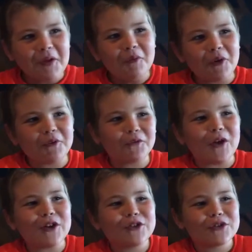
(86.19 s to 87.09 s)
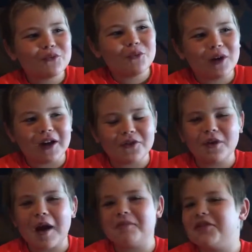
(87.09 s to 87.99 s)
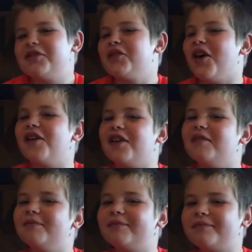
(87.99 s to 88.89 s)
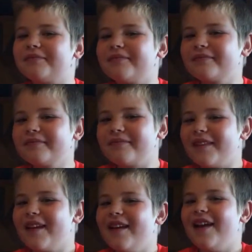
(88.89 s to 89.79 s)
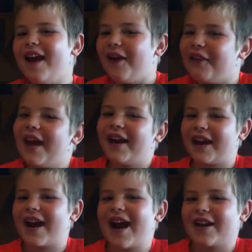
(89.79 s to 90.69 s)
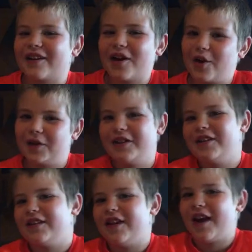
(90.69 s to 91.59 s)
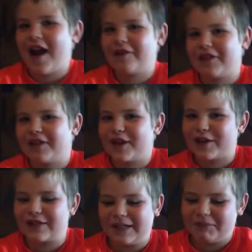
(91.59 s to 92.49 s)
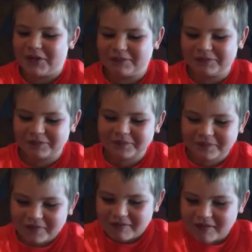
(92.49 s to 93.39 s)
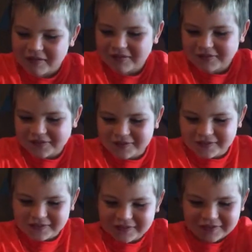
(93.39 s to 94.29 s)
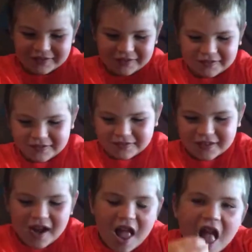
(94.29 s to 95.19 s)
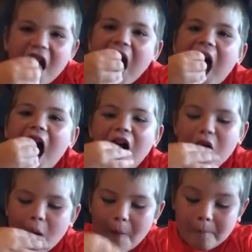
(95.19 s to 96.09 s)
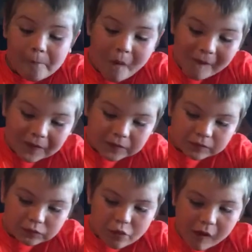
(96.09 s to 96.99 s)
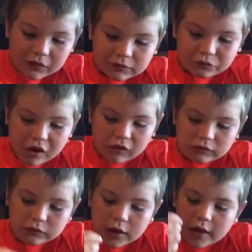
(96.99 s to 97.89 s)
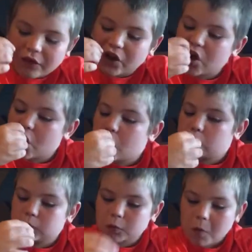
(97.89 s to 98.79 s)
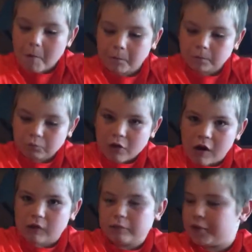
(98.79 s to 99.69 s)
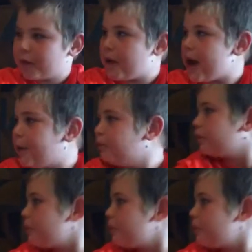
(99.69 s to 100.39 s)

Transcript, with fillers: Well, first one, you got me started. And then I got it going. Okay, let's see. So, oh, yes. What happened? Remember, tell the truth. How often? All right. Whatever. Whatever? Big man.